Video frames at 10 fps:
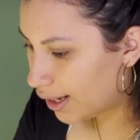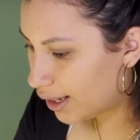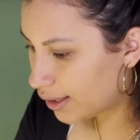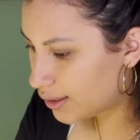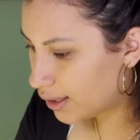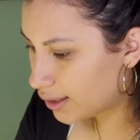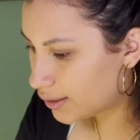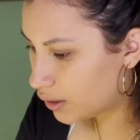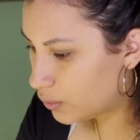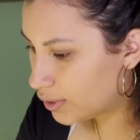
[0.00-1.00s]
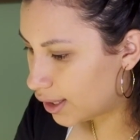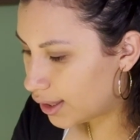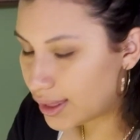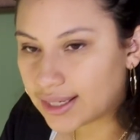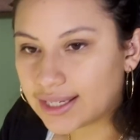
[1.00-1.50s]
not as cute as I
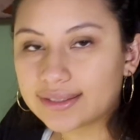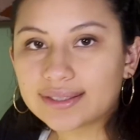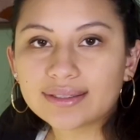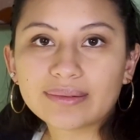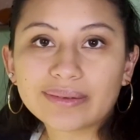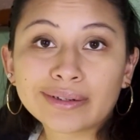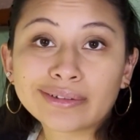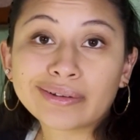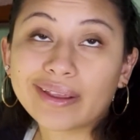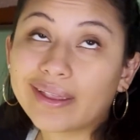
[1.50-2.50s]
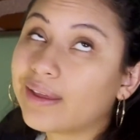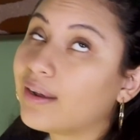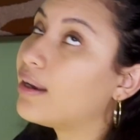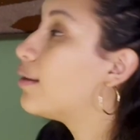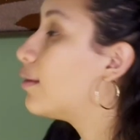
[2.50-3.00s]
thought. We're gonna try again.